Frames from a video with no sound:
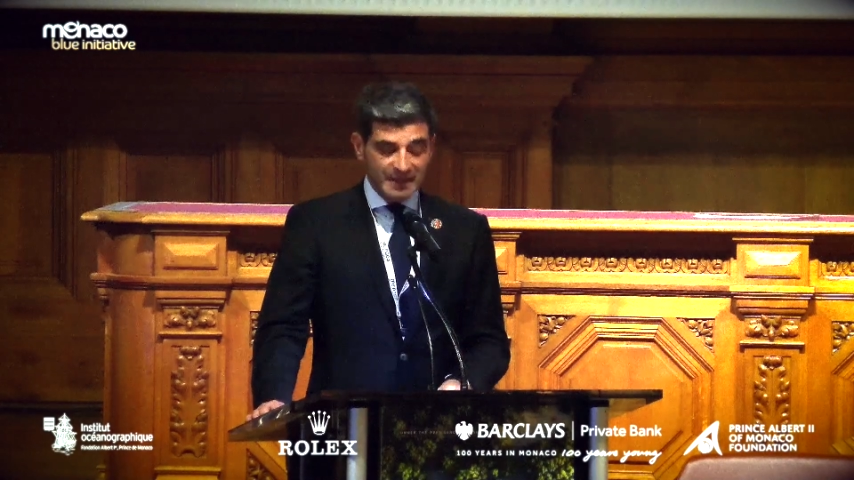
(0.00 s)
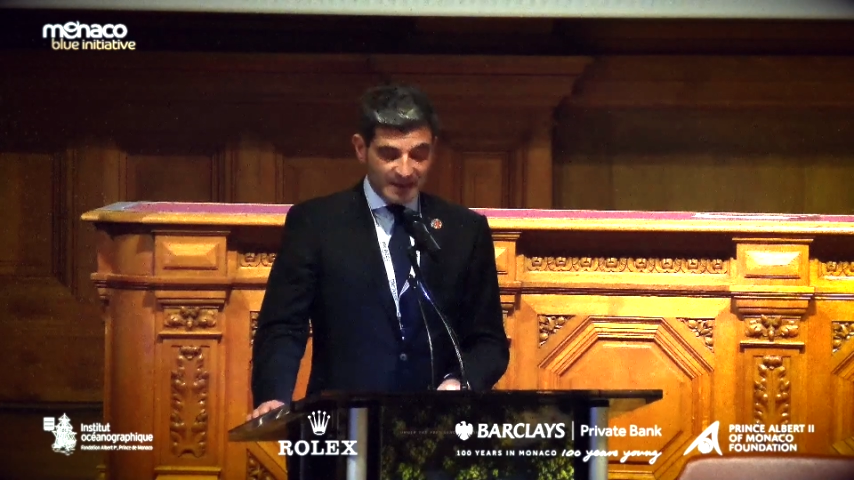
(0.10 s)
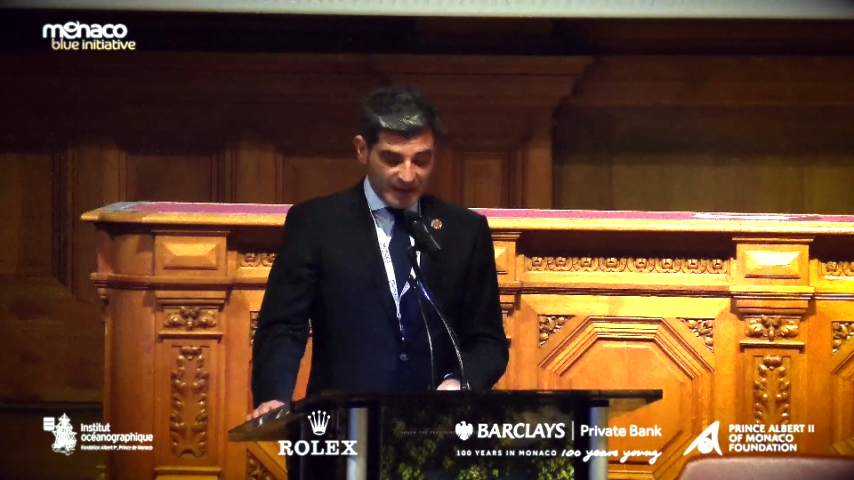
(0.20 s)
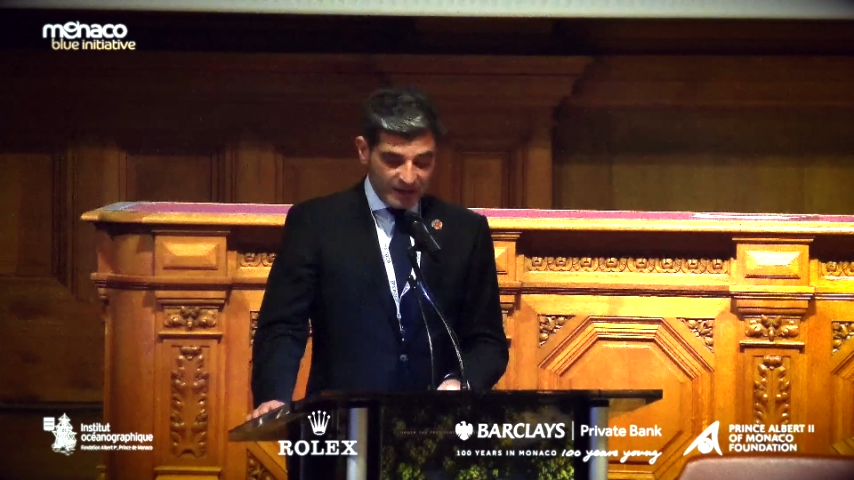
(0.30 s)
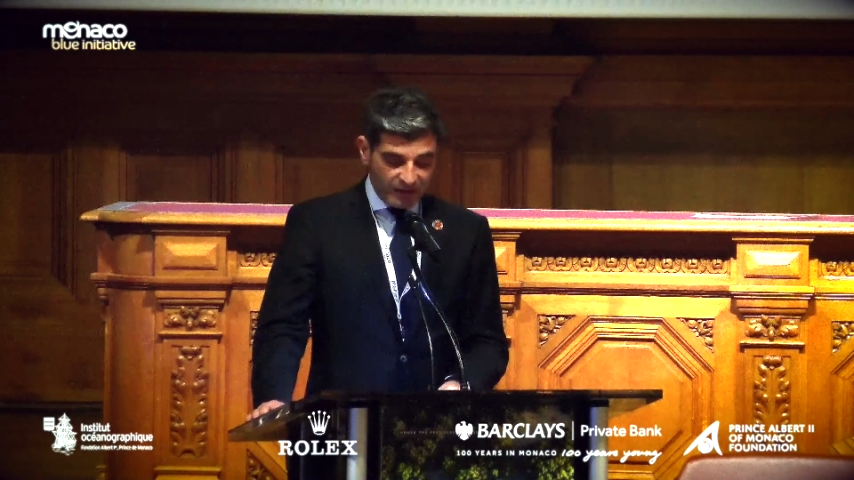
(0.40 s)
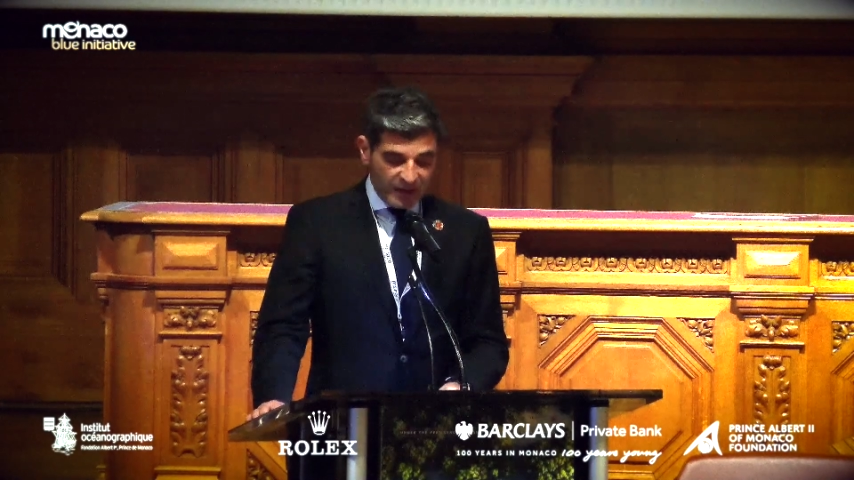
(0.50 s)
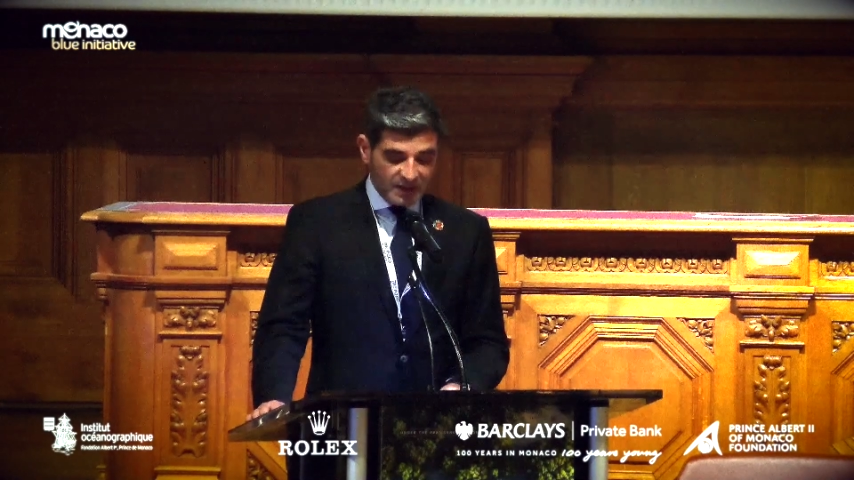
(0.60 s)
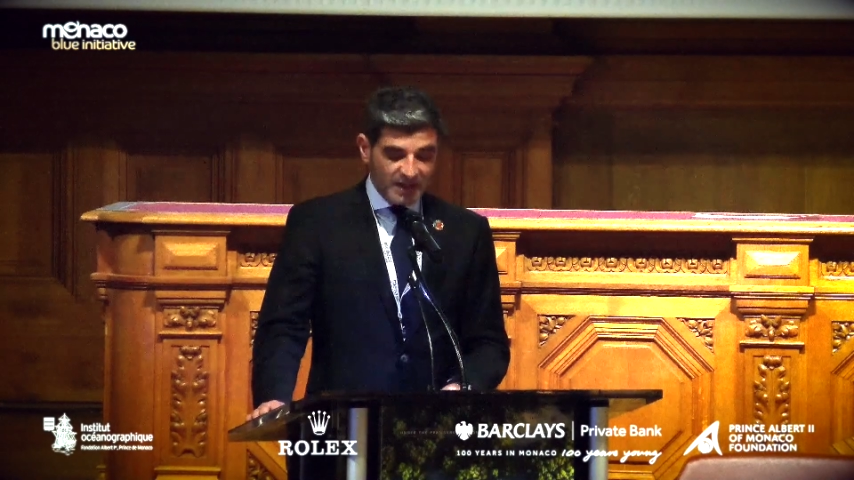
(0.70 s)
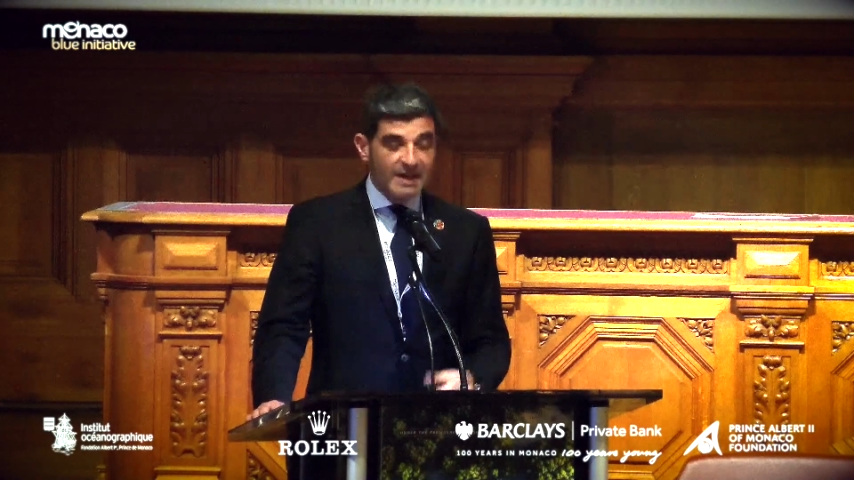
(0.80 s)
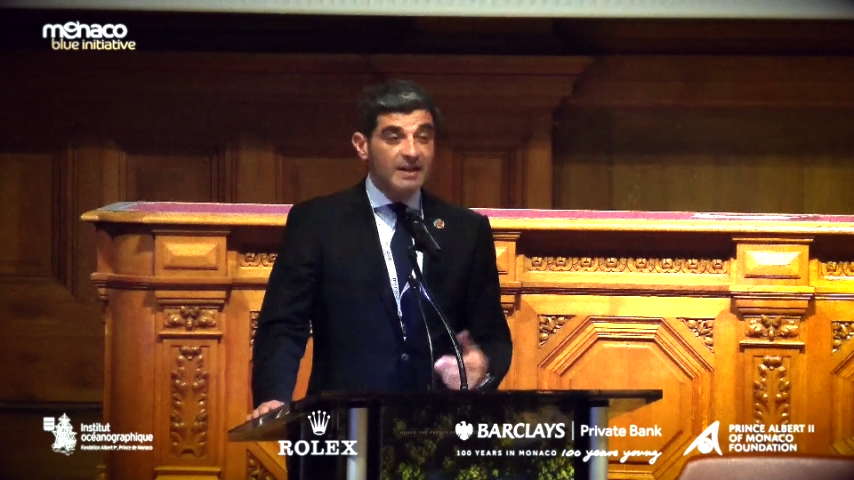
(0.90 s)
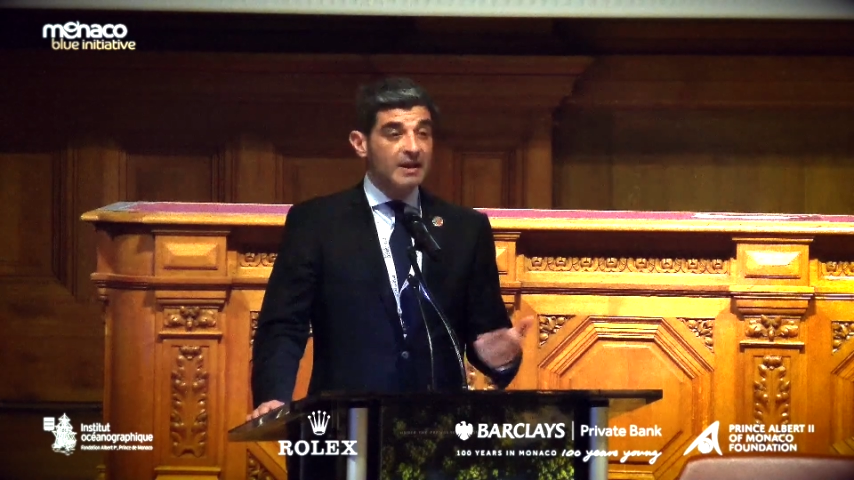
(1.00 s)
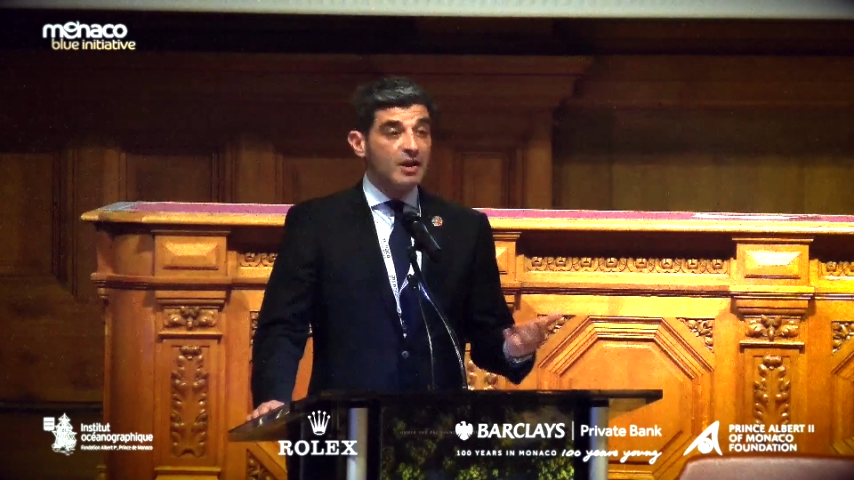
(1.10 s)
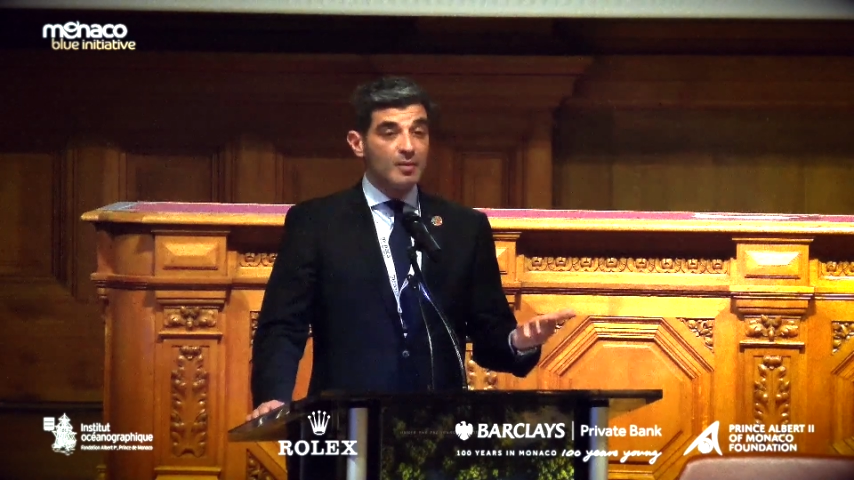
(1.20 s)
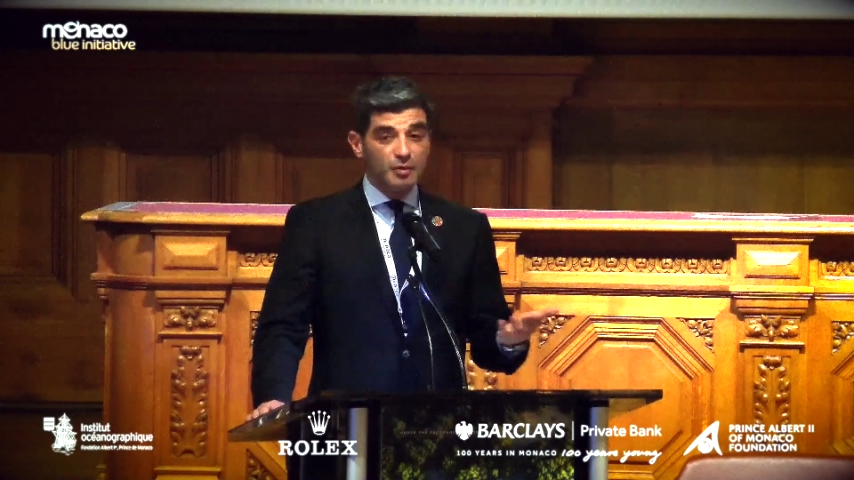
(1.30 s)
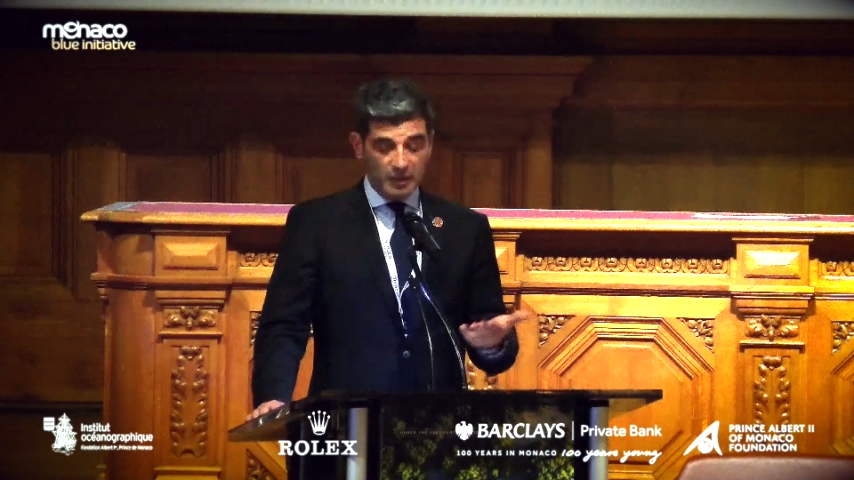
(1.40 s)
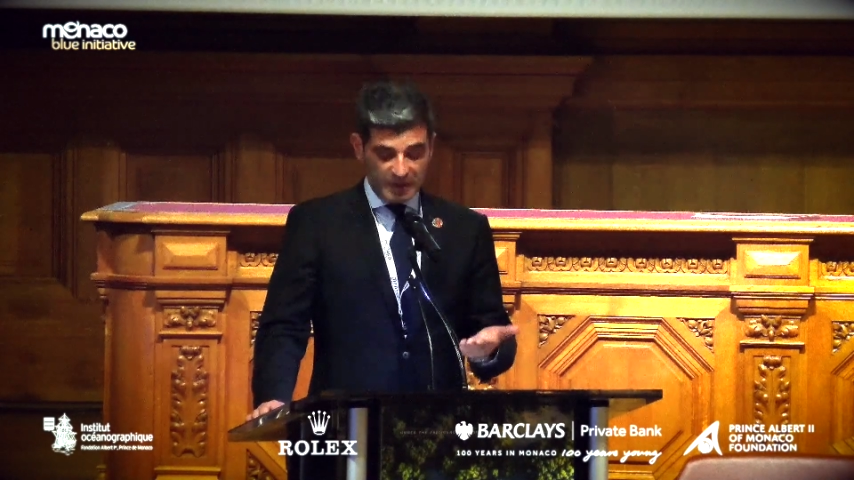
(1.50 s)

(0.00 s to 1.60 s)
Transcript: inside events leading up